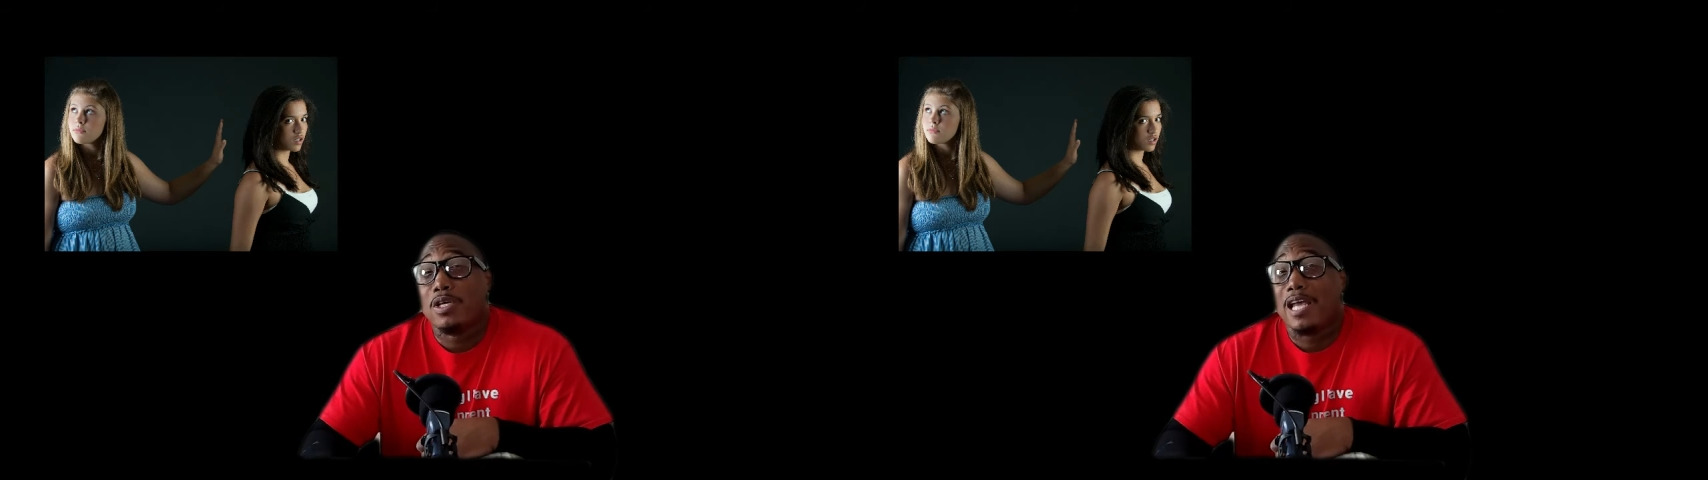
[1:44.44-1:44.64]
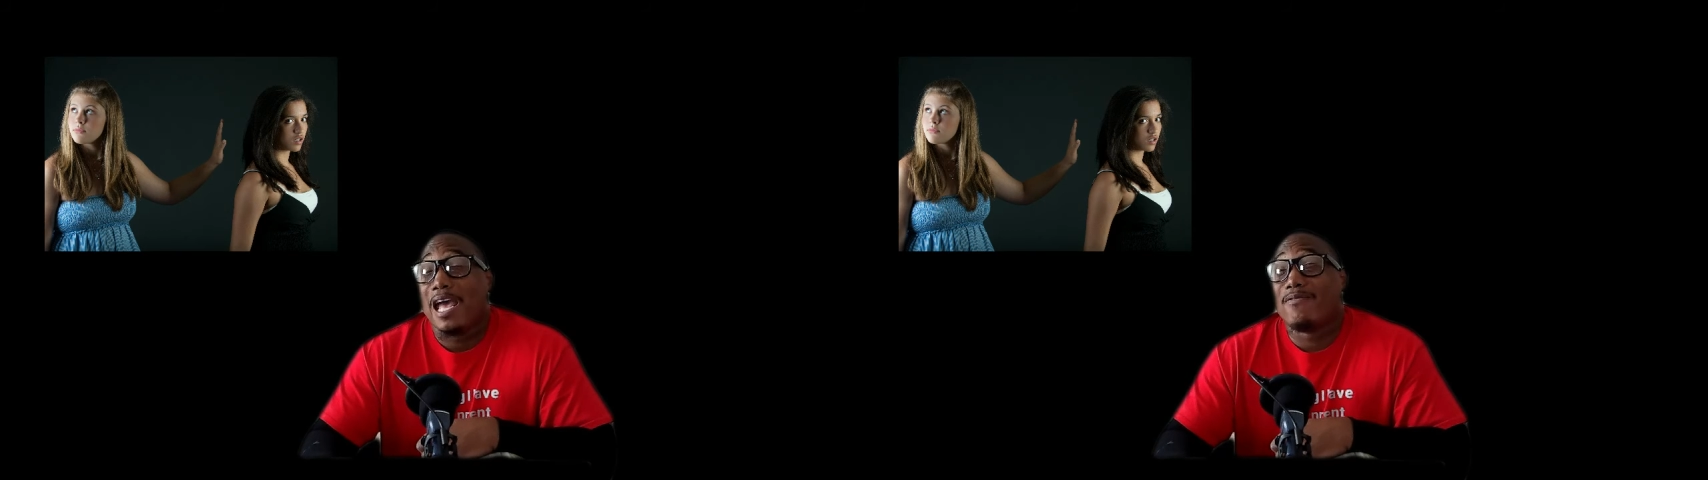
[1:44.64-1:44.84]

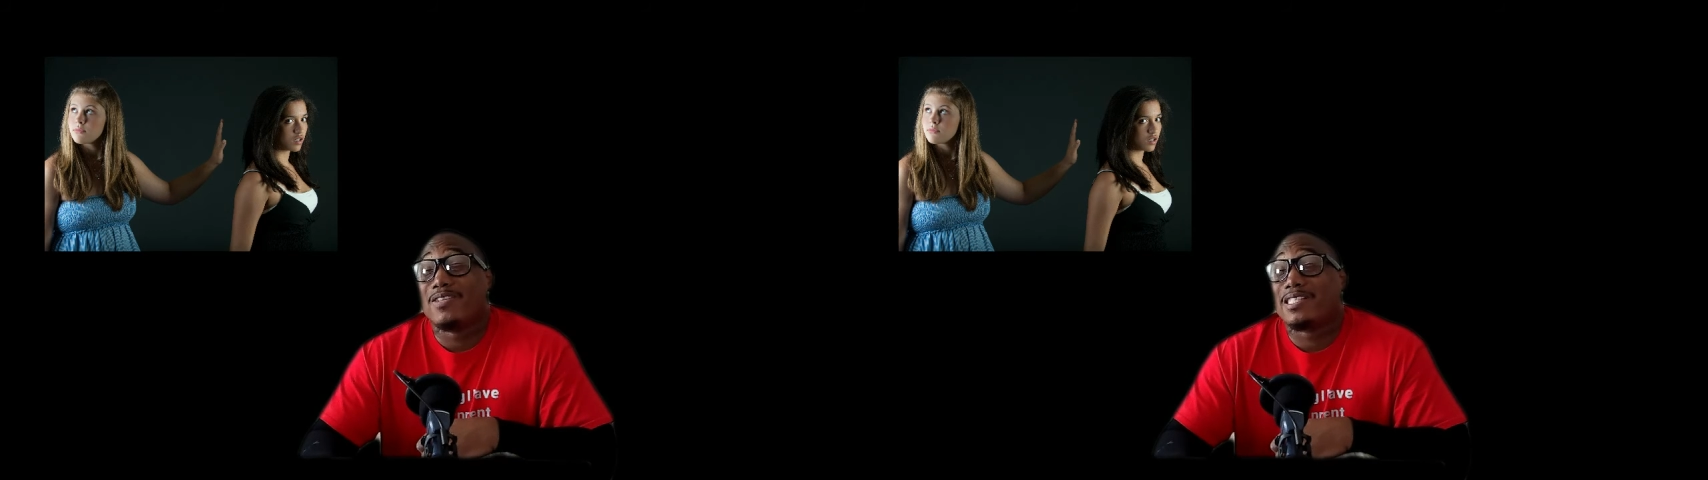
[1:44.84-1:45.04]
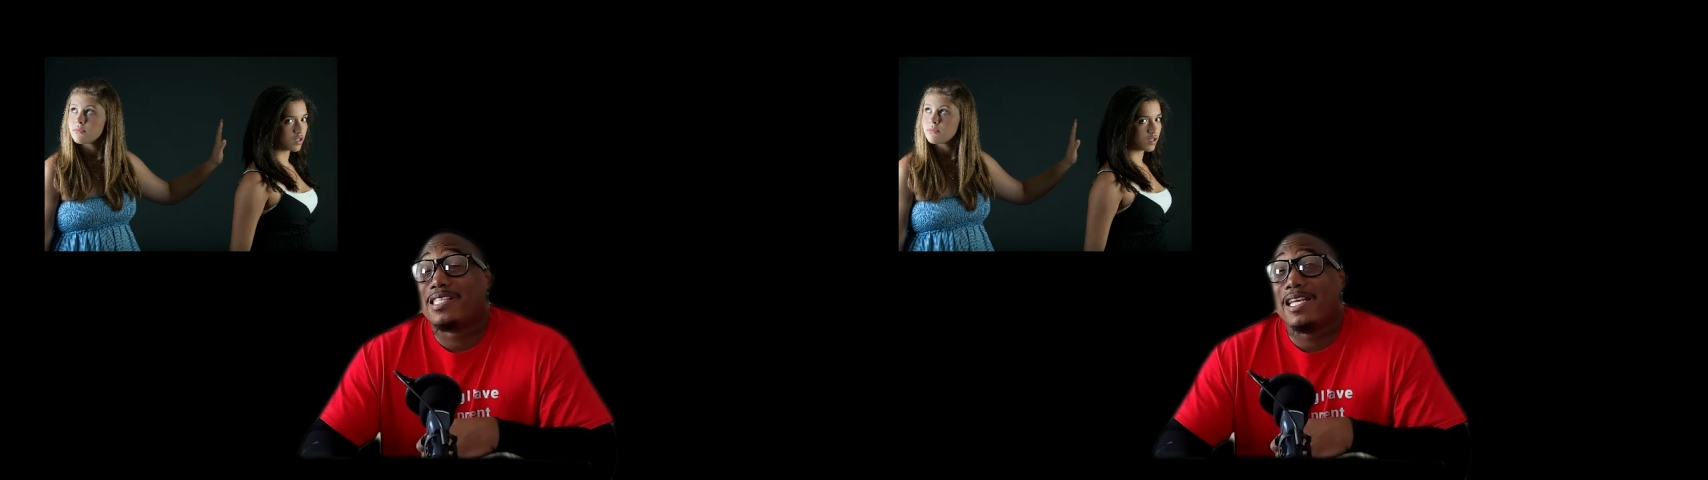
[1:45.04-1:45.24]
haven't
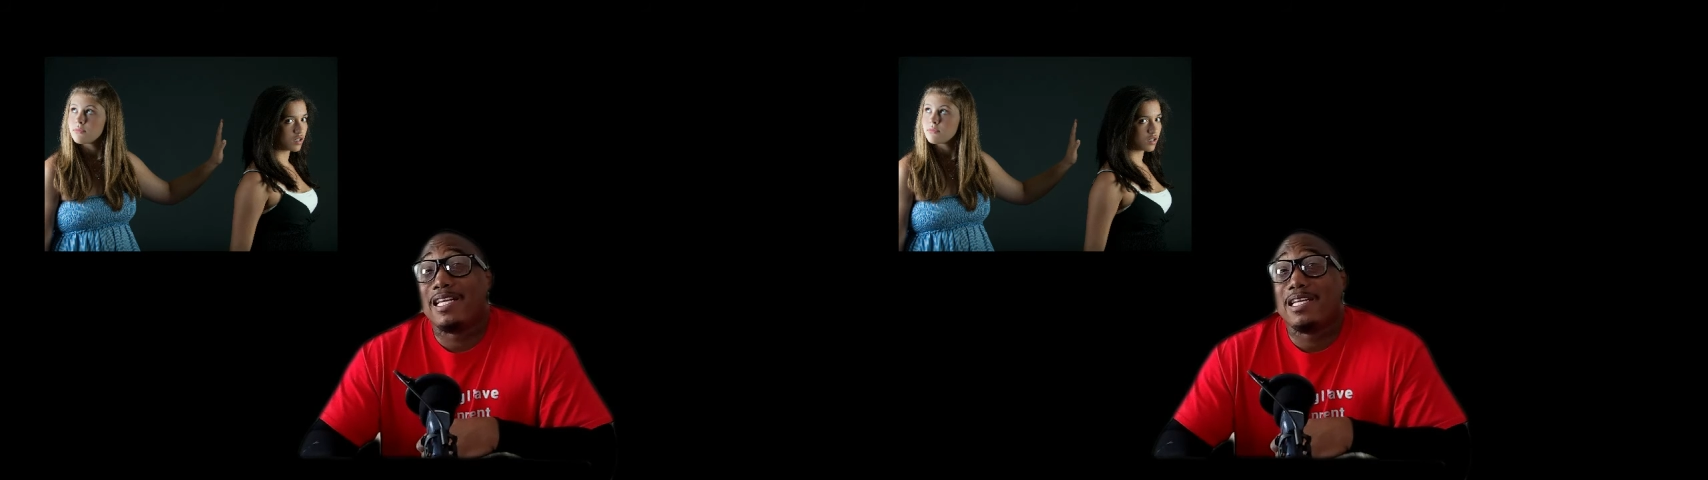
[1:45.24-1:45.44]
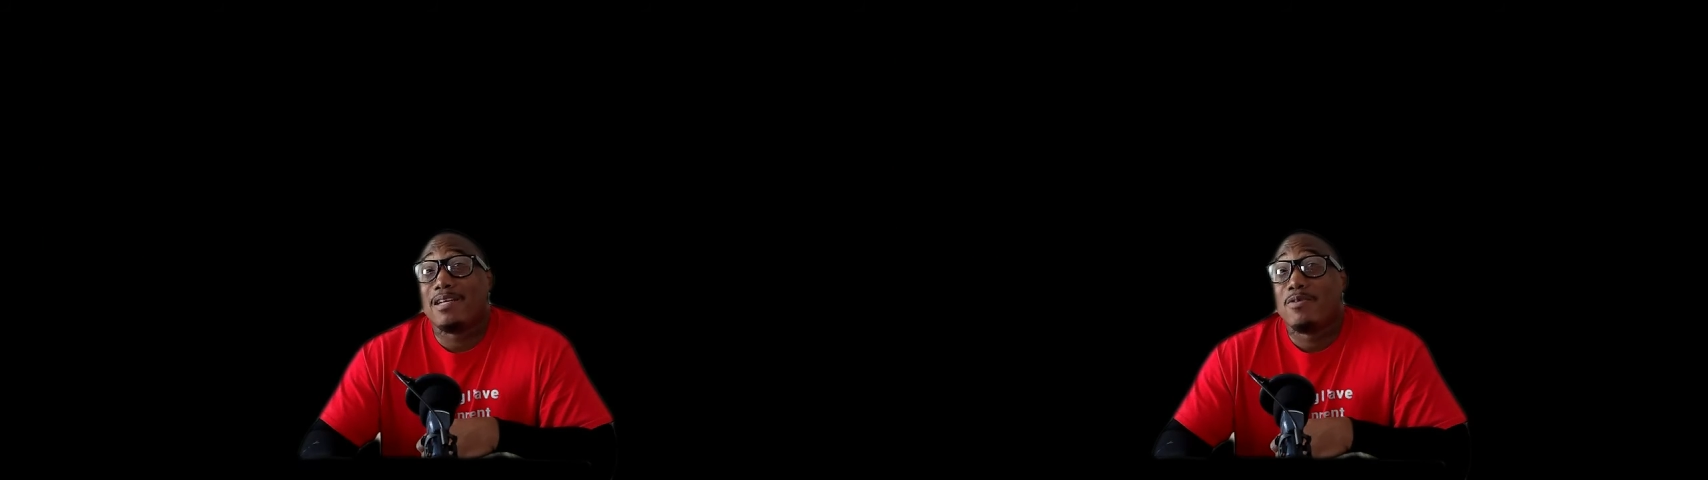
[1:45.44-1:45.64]
seen
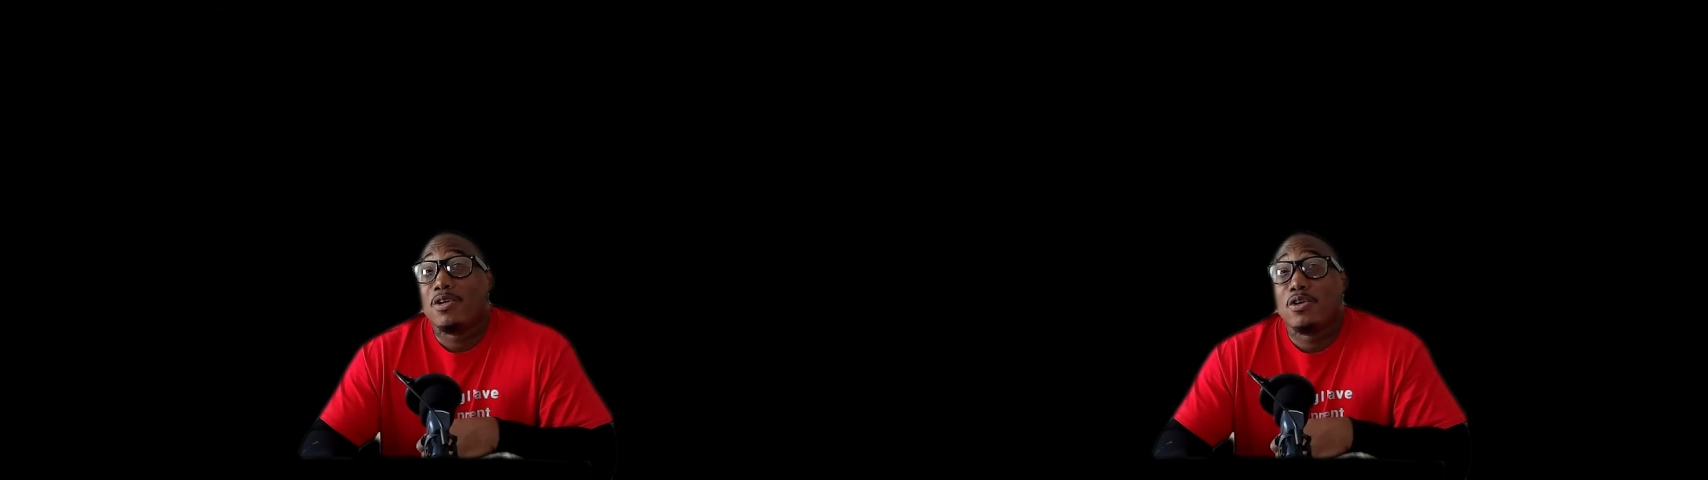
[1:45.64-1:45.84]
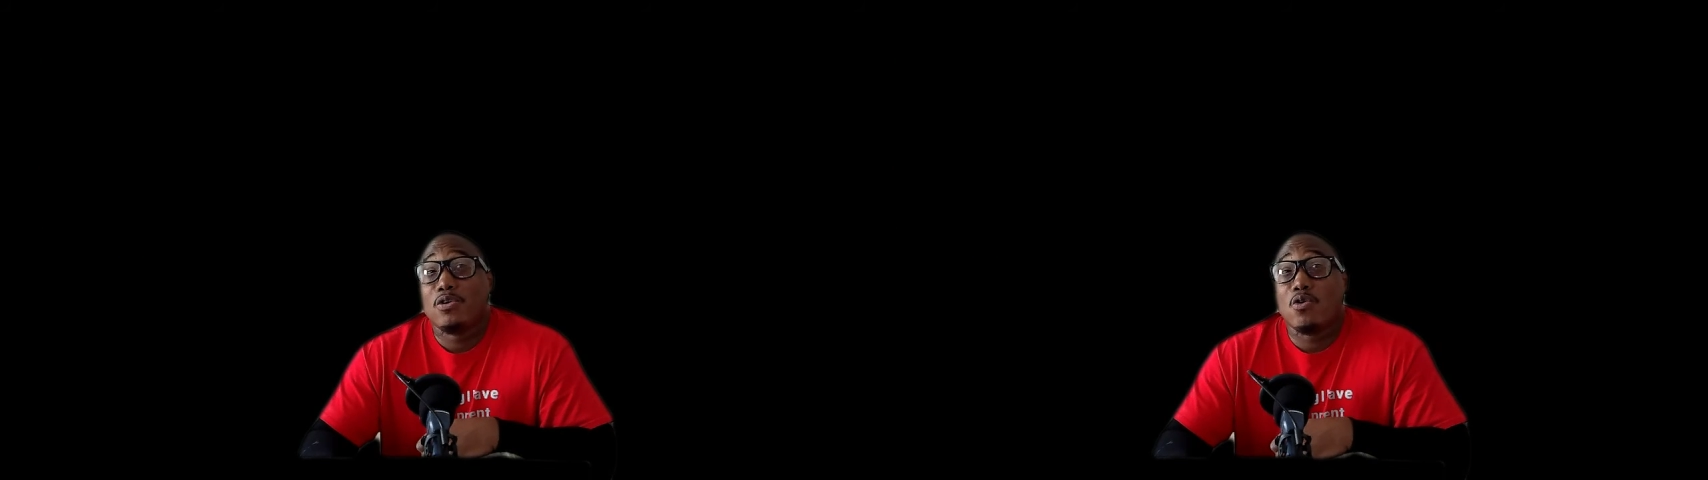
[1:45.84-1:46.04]
Him,
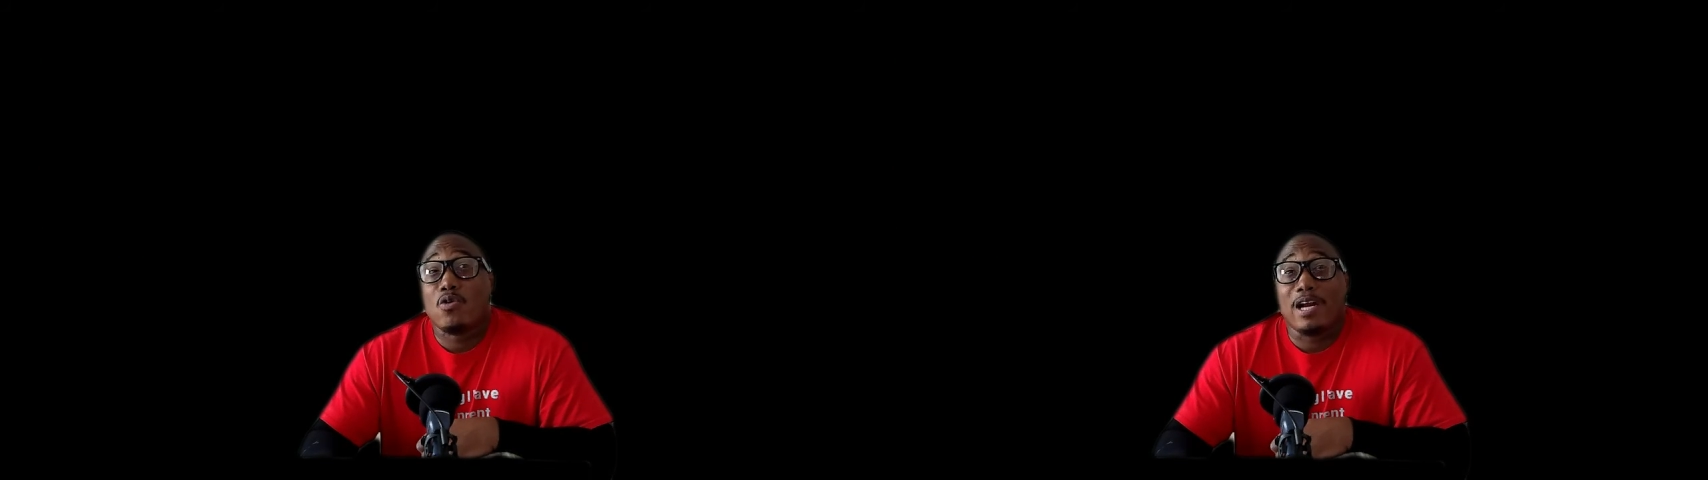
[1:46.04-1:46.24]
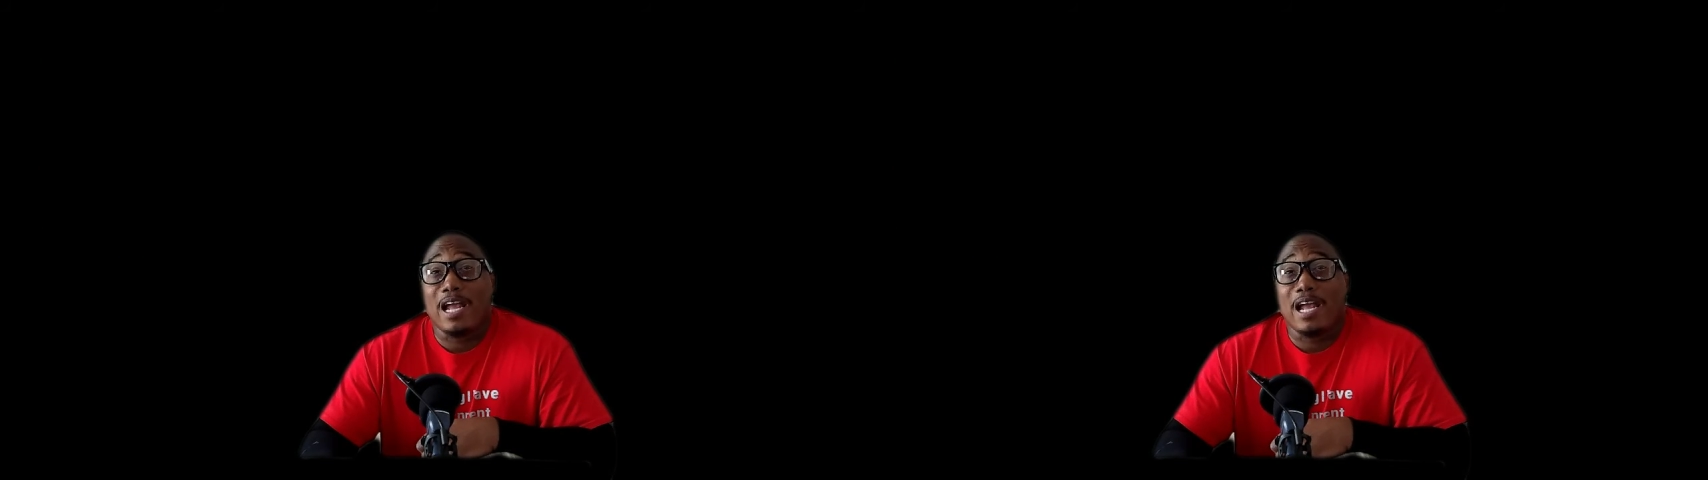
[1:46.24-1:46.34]
nor